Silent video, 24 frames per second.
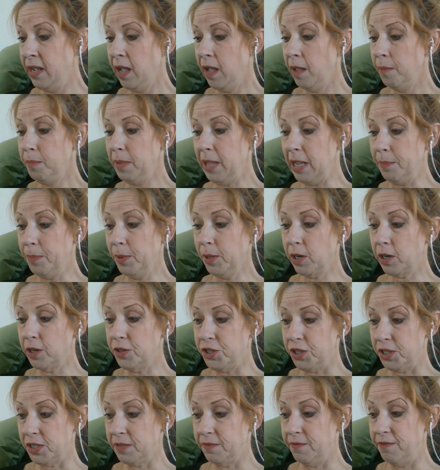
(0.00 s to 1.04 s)
People are
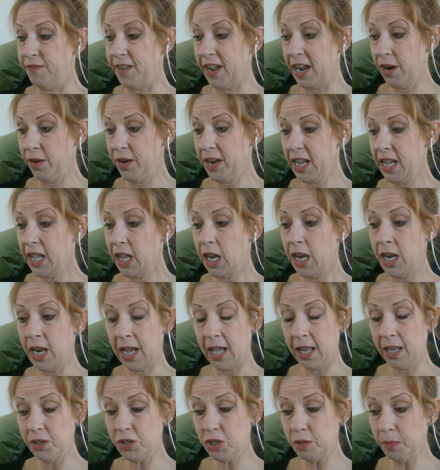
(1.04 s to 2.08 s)
just very
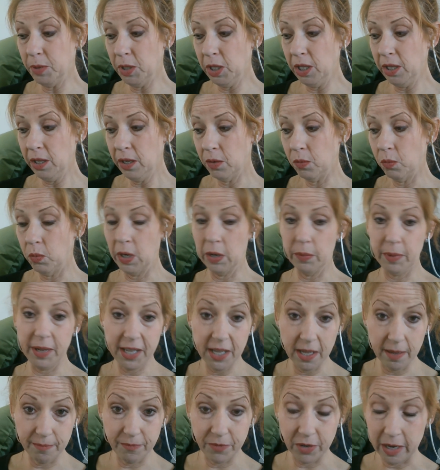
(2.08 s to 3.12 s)
knowledgeable where we
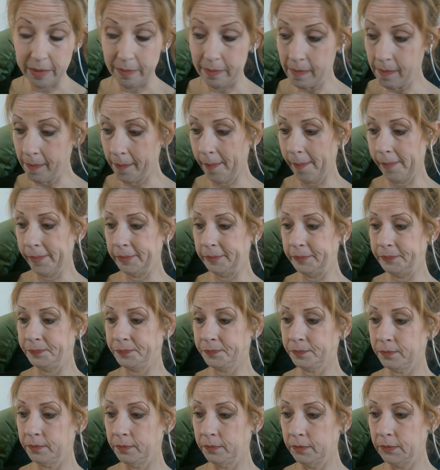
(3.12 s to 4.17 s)
come from.
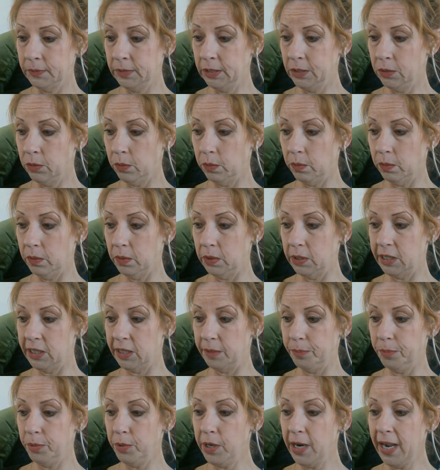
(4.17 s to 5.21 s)
We're
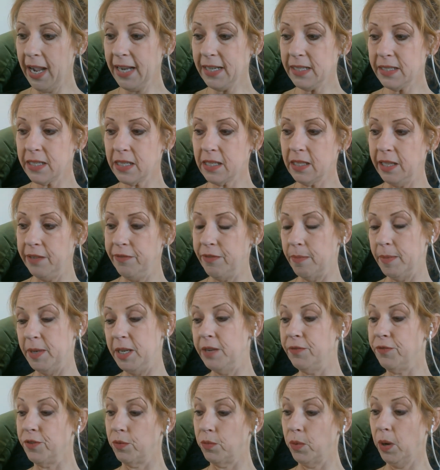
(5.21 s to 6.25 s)
practically from a
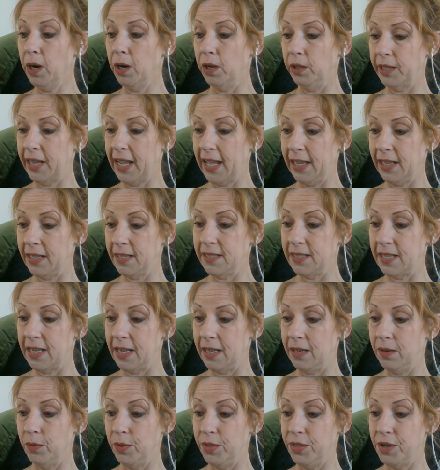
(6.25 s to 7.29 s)
different world, Alex
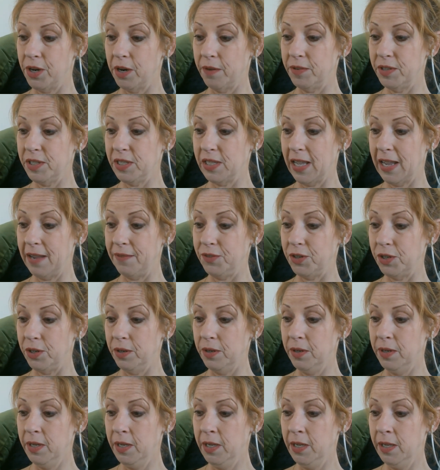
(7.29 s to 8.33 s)
said with nervous laughter.
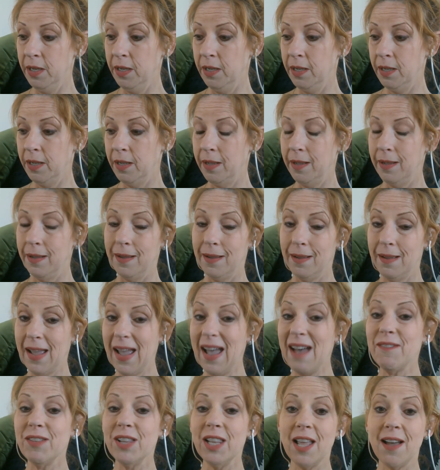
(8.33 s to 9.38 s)

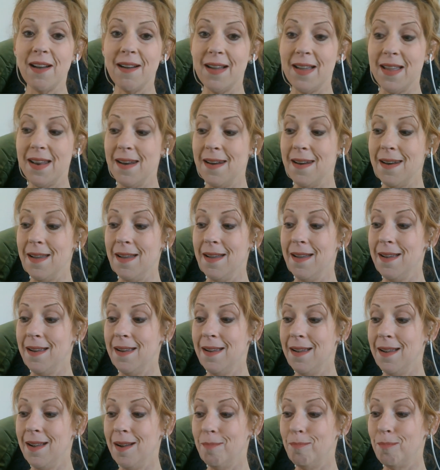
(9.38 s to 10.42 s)
Avalon,
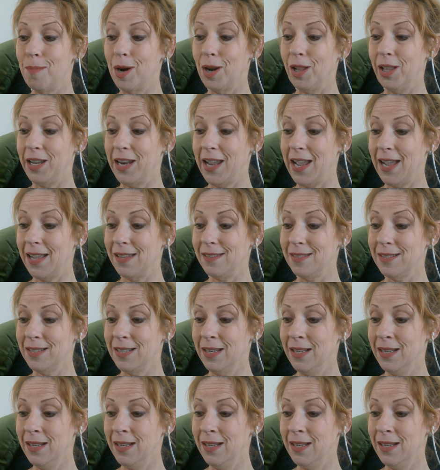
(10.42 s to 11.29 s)
Merlin asked.